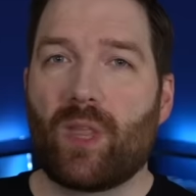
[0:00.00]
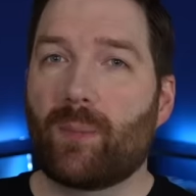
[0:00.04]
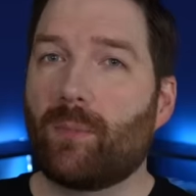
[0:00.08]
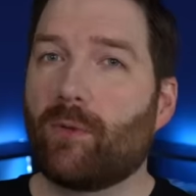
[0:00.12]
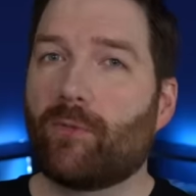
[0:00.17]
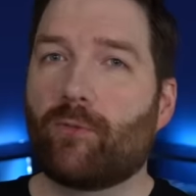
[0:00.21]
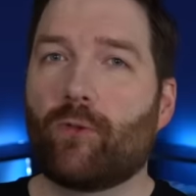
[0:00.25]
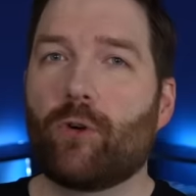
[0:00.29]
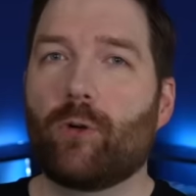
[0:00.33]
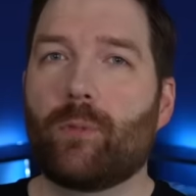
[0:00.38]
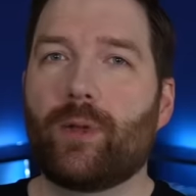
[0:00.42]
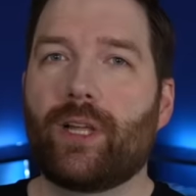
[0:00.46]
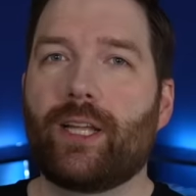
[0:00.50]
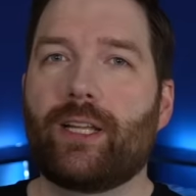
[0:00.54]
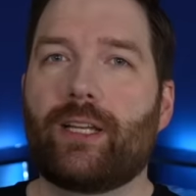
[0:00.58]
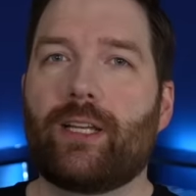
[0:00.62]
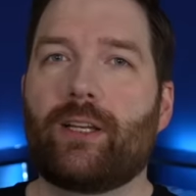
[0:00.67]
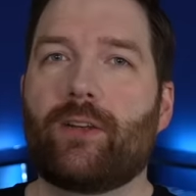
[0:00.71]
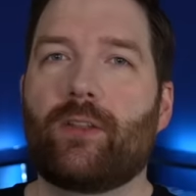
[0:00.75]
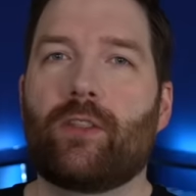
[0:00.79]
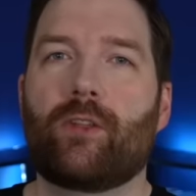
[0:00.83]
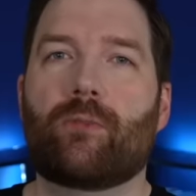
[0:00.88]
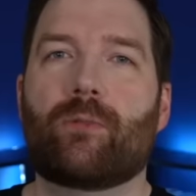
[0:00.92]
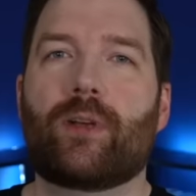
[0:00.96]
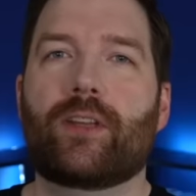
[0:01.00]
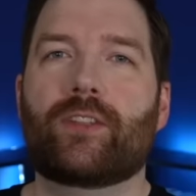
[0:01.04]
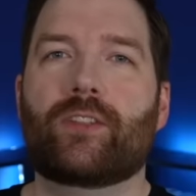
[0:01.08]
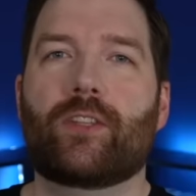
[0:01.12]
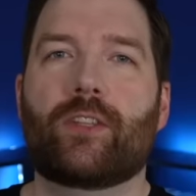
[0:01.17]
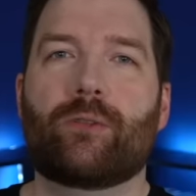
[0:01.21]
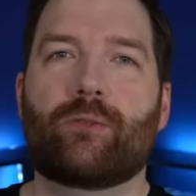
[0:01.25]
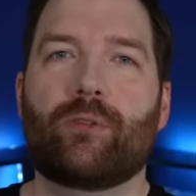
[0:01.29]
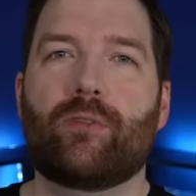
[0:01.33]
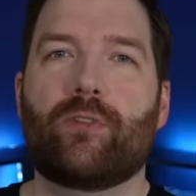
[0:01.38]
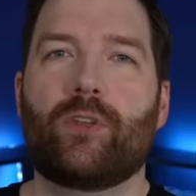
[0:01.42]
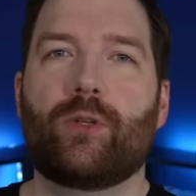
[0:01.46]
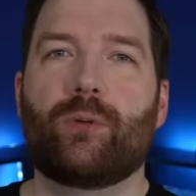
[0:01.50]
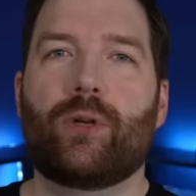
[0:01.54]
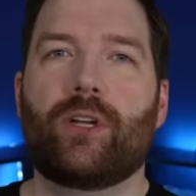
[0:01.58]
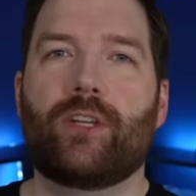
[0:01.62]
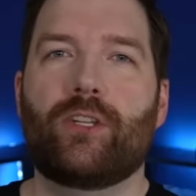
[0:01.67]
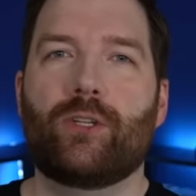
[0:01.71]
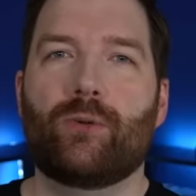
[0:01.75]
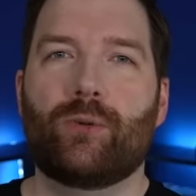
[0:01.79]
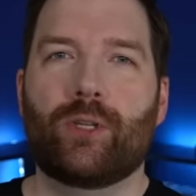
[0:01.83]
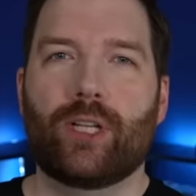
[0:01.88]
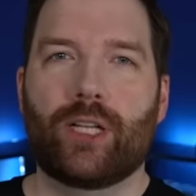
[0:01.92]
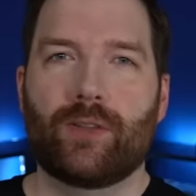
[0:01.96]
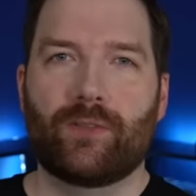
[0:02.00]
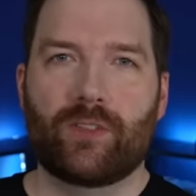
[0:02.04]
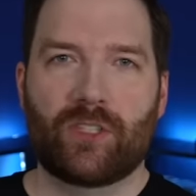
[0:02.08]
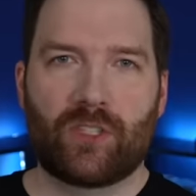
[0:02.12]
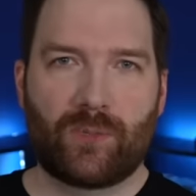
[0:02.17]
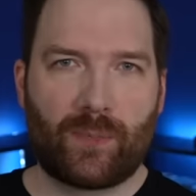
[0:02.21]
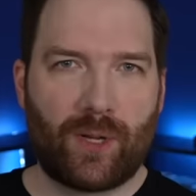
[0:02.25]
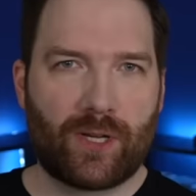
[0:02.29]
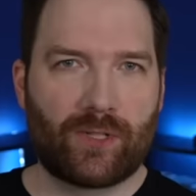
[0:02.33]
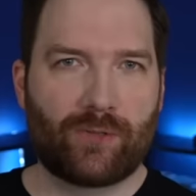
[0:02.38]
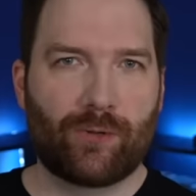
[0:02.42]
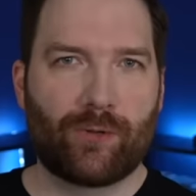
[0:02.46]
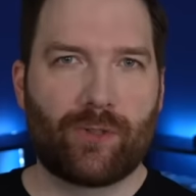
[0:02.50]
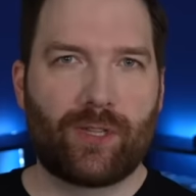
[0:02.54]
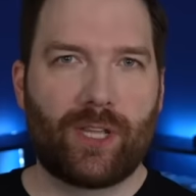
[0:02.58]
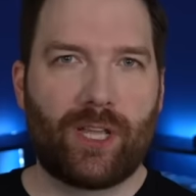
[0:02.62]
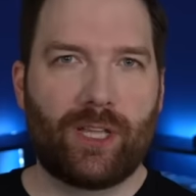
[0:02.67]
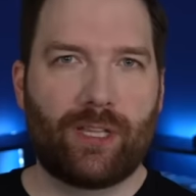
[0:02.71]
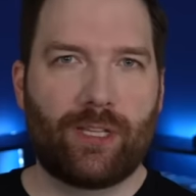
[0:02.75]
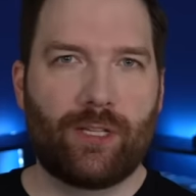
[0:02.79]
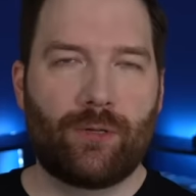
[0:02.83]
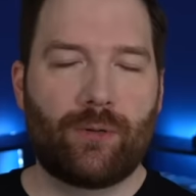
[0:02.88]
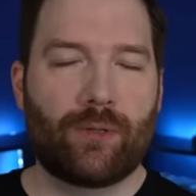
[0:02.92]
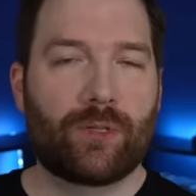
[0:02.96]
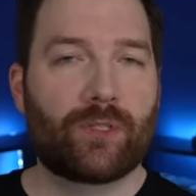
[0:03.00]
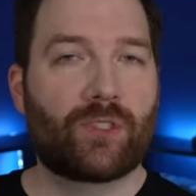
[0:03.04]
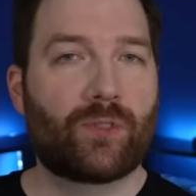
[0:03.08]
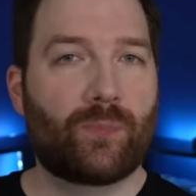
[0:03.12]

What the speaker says: And before we get into the rest of the review, I do want to give a special thank you to the